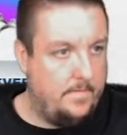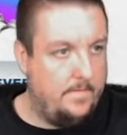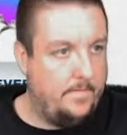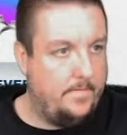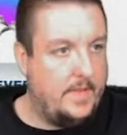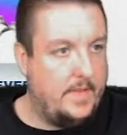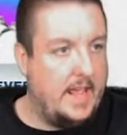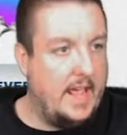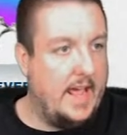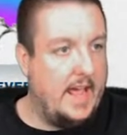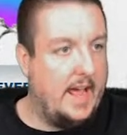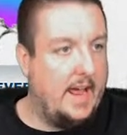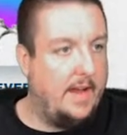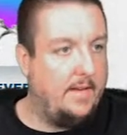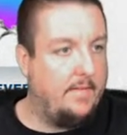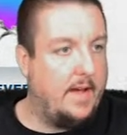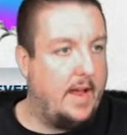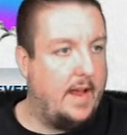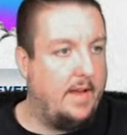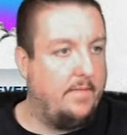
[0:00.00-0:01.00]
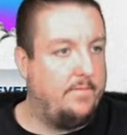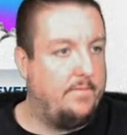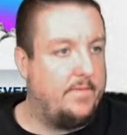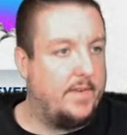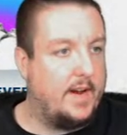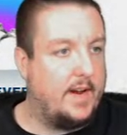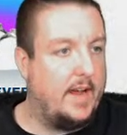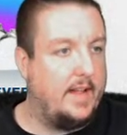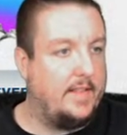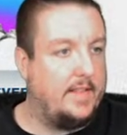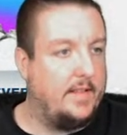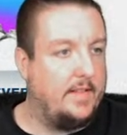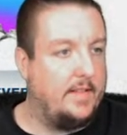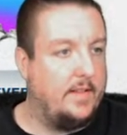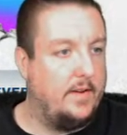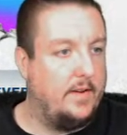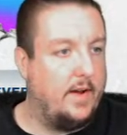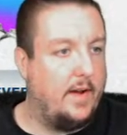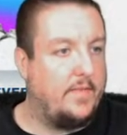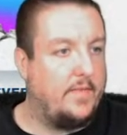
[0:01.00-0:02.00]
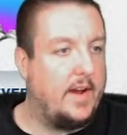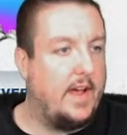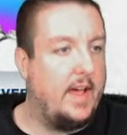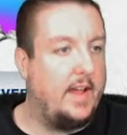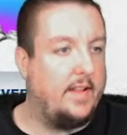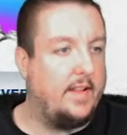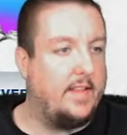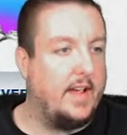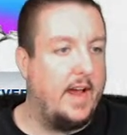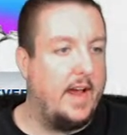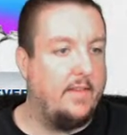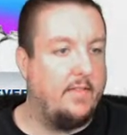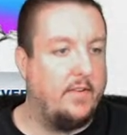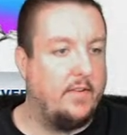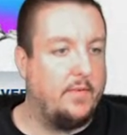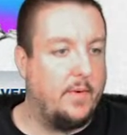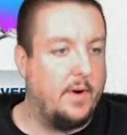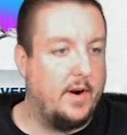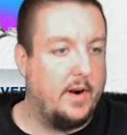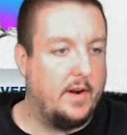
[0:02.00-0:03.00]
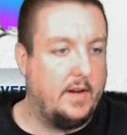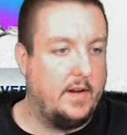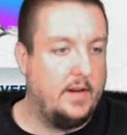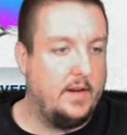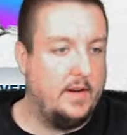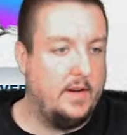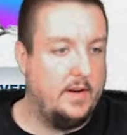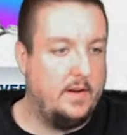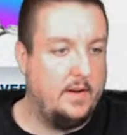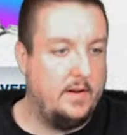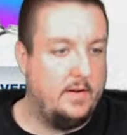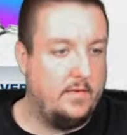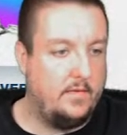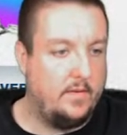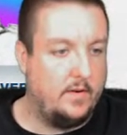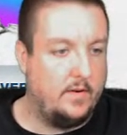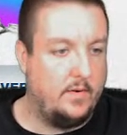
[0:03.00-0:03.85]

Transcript: Yeah, I, I forgot to do. I forgot how the timers work real